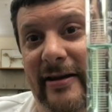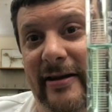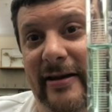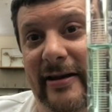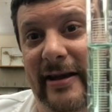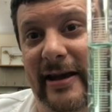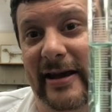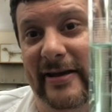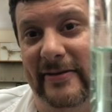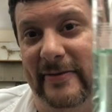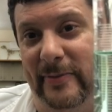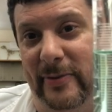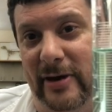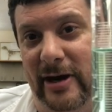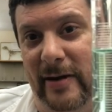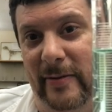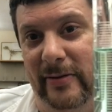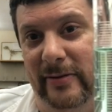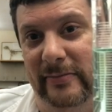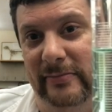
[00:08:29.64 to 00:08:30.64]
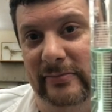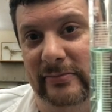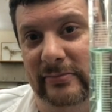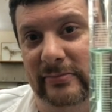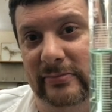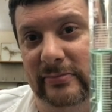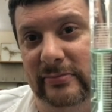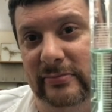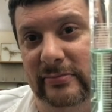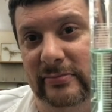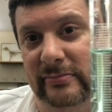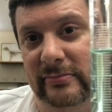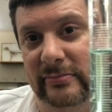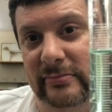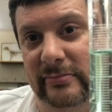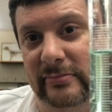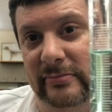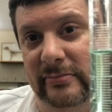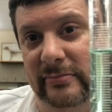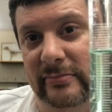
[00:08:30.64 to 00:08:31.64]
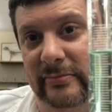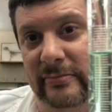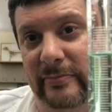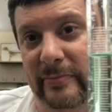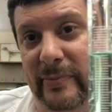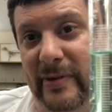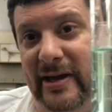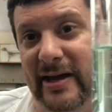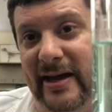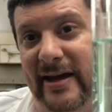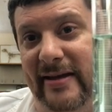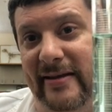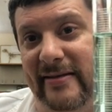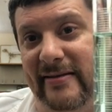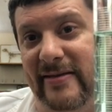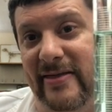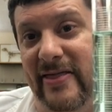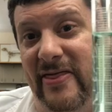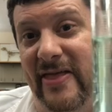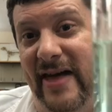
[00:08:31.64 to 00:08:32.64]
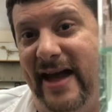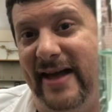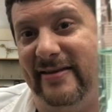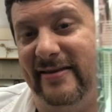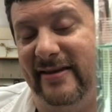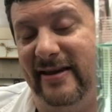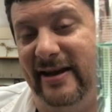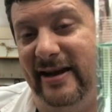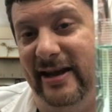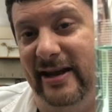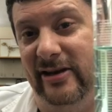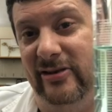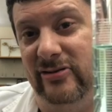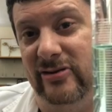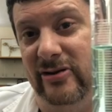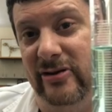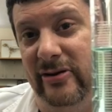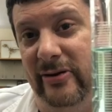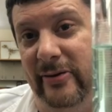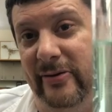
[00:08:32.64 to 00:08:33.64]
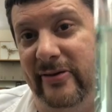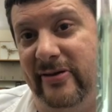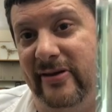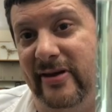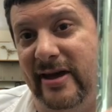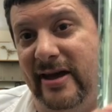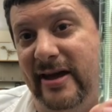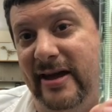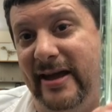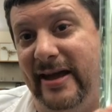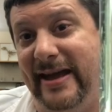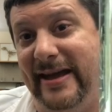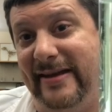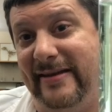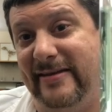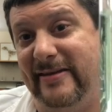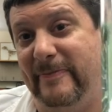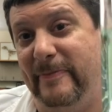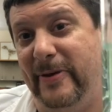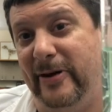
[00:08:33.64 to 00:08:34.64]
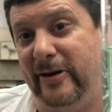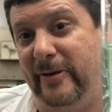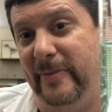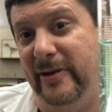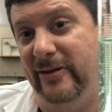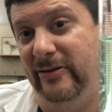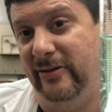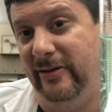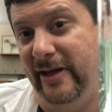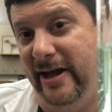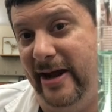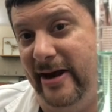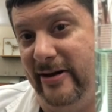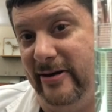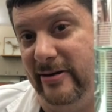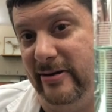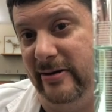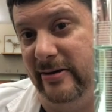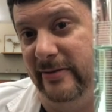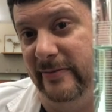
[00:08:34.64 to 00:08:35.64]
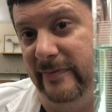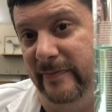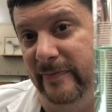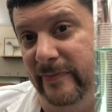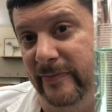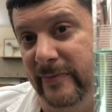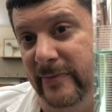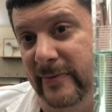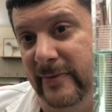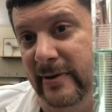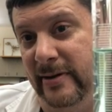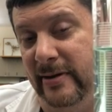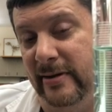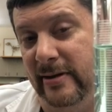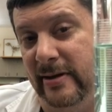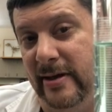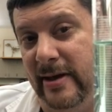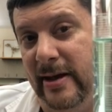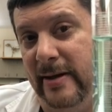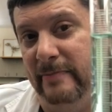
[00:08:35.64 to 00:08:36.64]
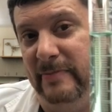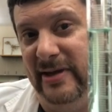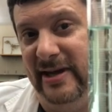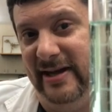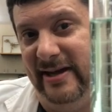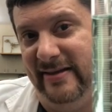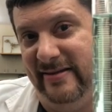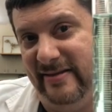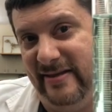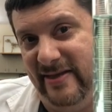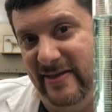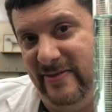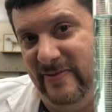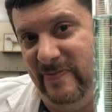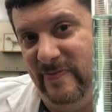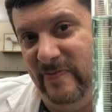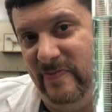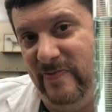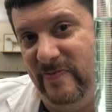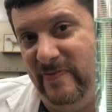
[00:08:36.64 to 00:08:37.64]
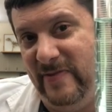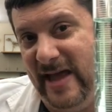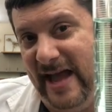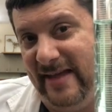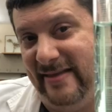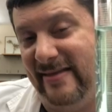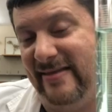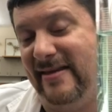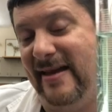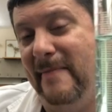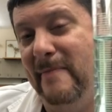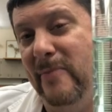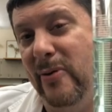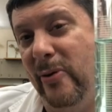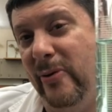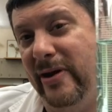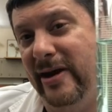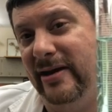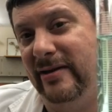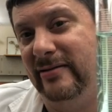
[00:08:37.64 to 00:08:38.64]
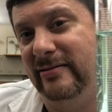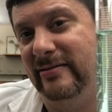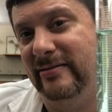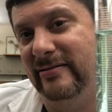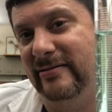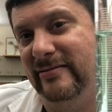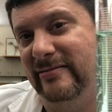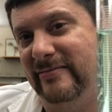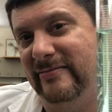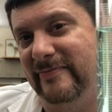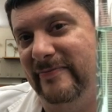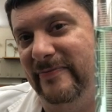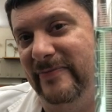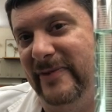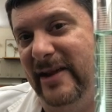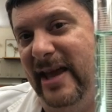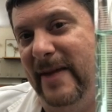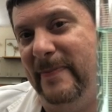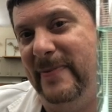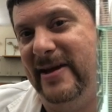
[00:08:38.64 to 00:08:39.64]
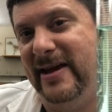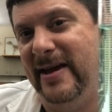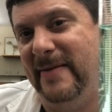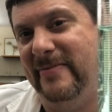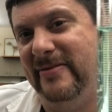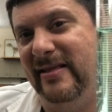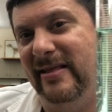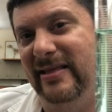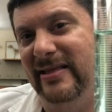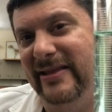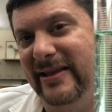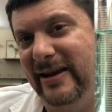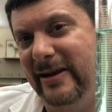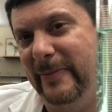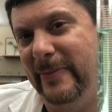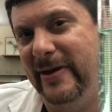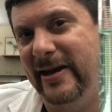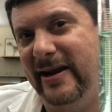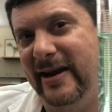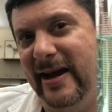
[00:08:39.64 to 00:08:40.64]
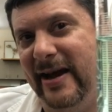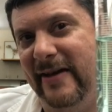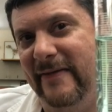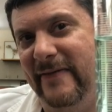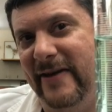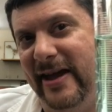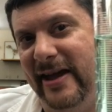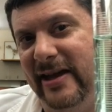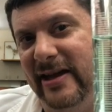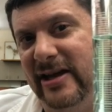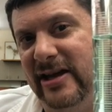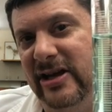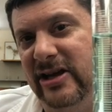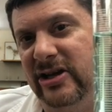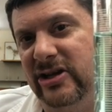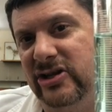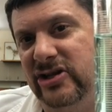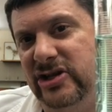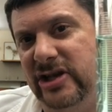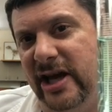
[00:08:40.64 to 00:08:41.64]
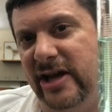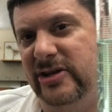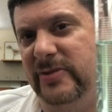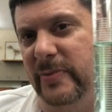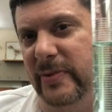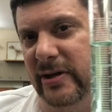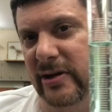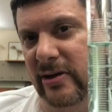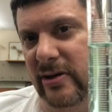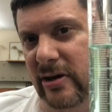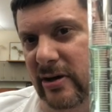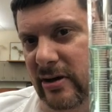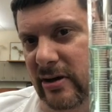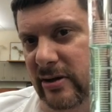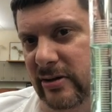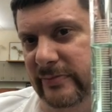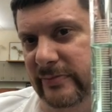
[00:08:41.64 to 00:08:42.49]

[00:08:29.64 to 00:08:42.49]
is a problem, because that's going to introduce experimental error. Because at some point, it becomes a little bit of a judgment call.